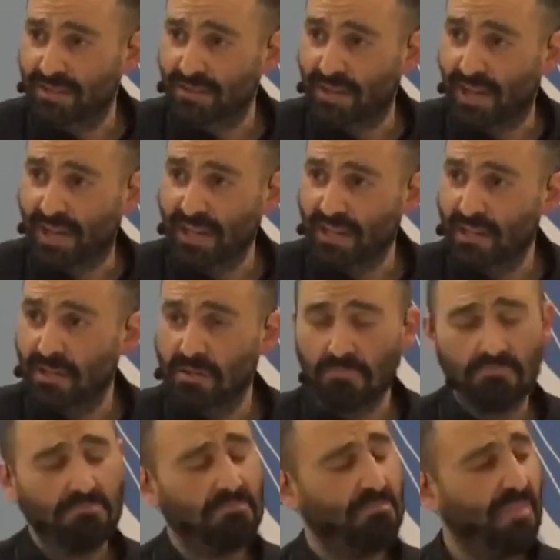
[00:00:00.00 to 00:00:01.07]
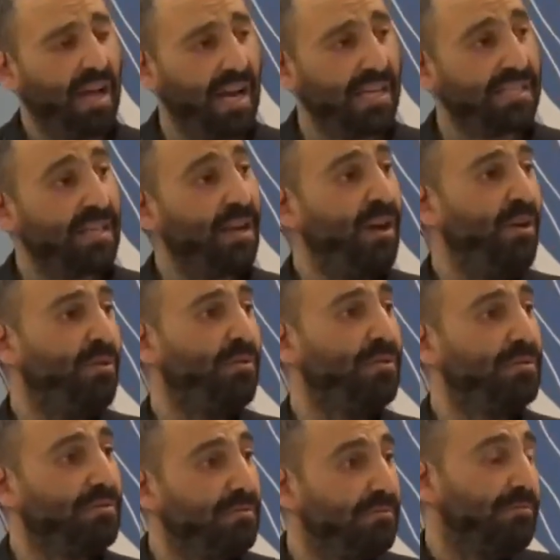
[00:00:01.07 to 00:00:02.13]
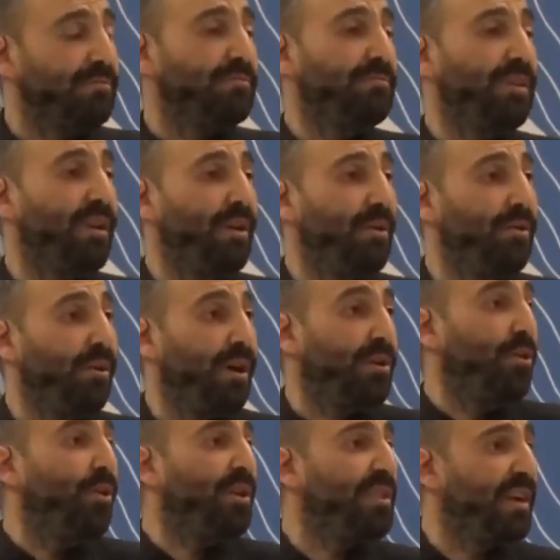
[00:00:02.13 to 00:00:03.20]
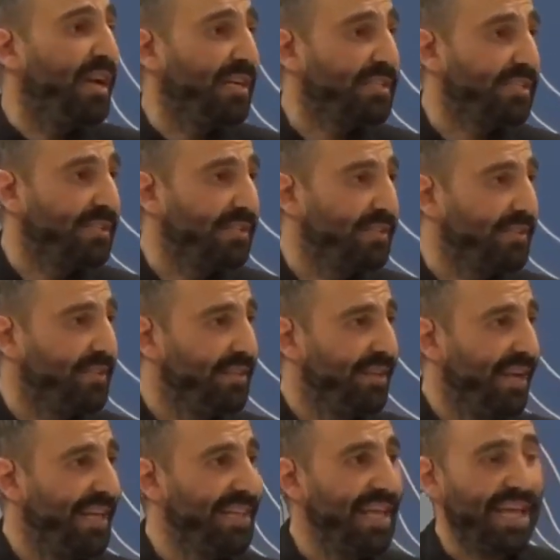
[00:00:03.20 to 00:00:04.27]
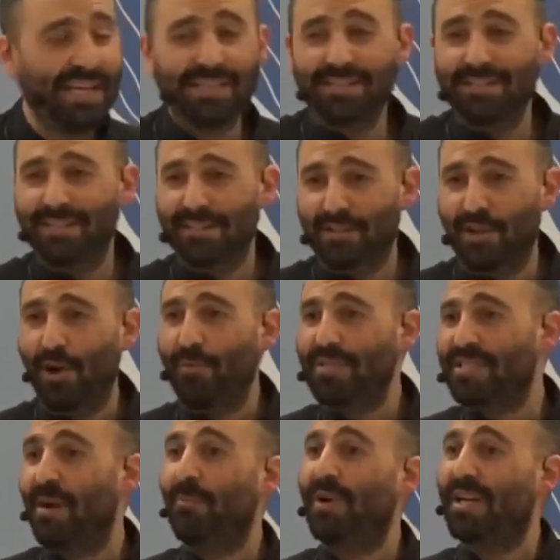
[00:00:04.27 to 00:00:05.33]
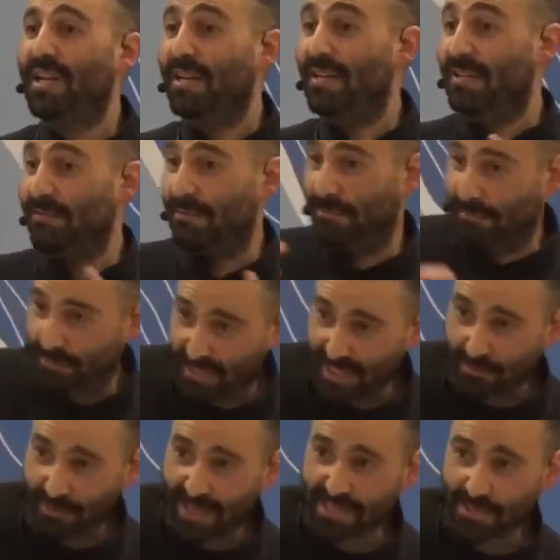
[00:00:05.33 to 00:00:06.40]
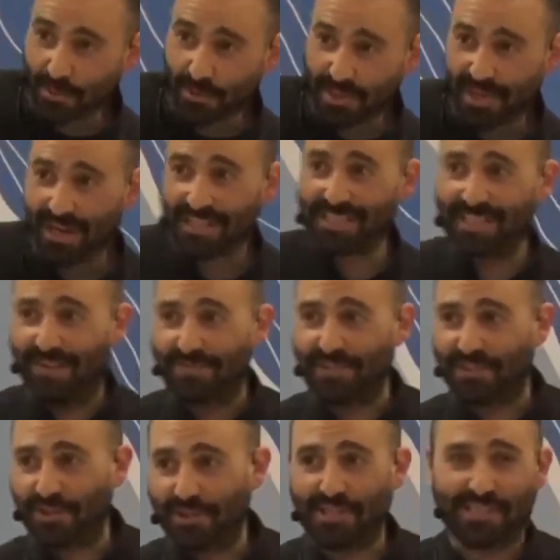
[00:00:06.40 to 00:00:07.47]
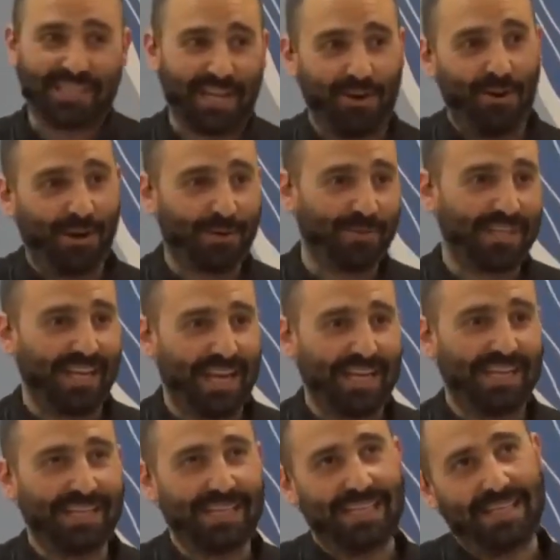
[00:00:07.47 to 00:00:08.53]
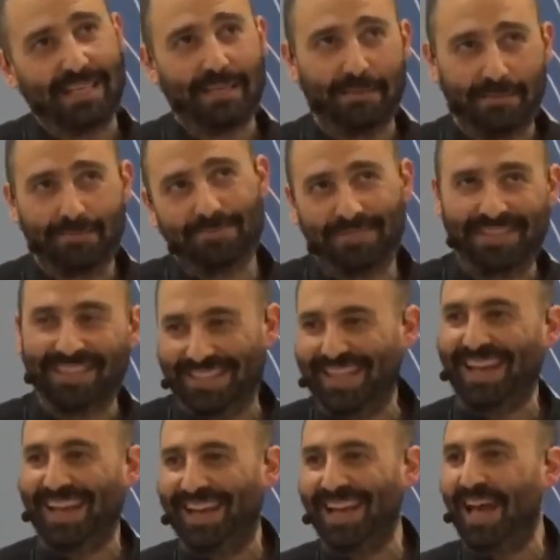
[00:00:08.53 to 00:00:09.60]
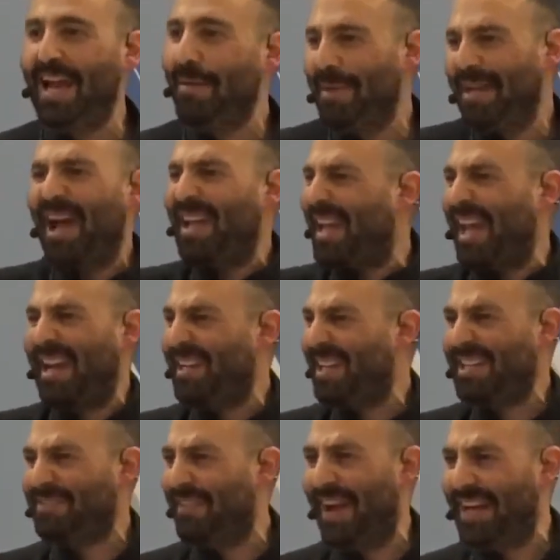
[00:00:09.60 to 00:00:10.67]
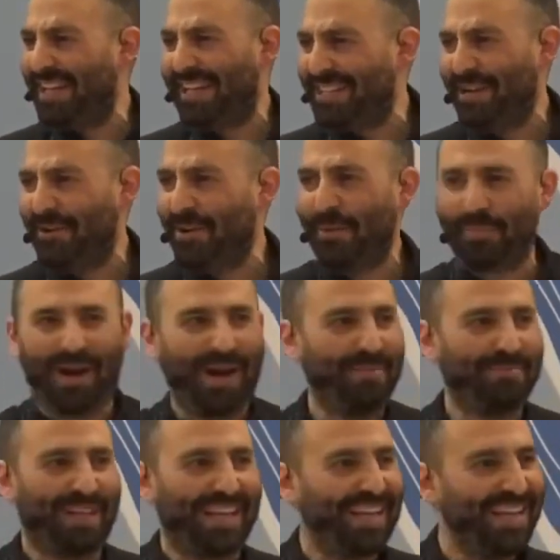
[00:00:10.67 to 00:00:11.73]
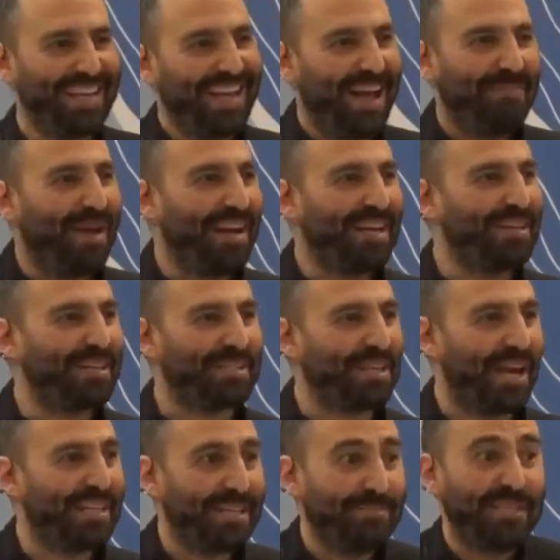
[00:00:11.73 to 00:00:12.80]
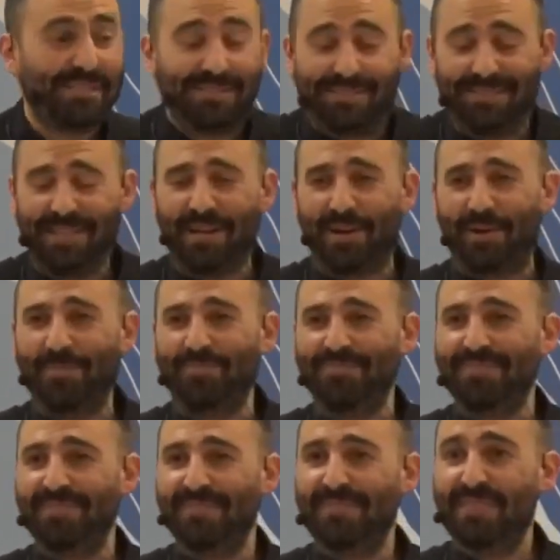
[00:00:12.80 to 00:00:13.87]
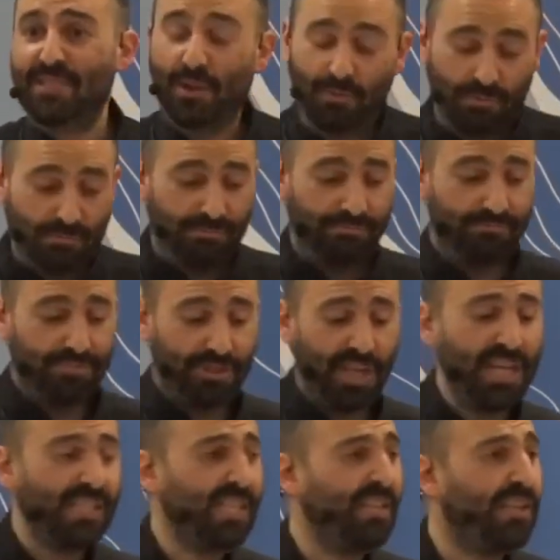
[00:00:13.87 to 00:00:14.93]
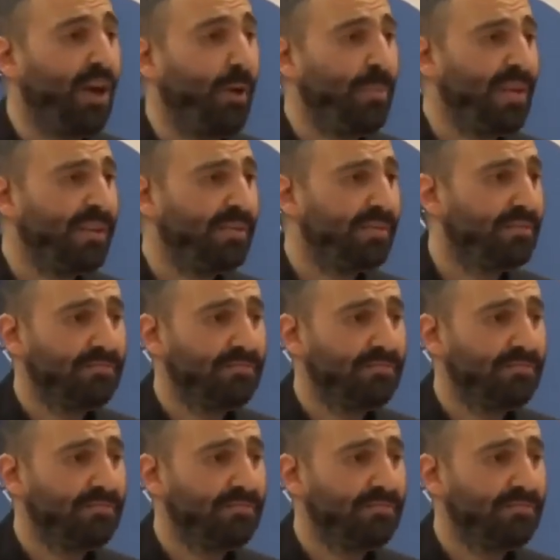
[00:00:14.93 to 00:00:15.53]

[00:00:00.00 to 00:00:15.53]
okay? And I said, oh, you know, are you Orthodox? And then, you know, when someone was like raised Orthodox and left the church, it's that awkward, like, yeah. And I'm like, I get it. That's fine. Like, you know, no problem. Like, I'm not here to judge. I'm just, you know. So she's Ethiopian.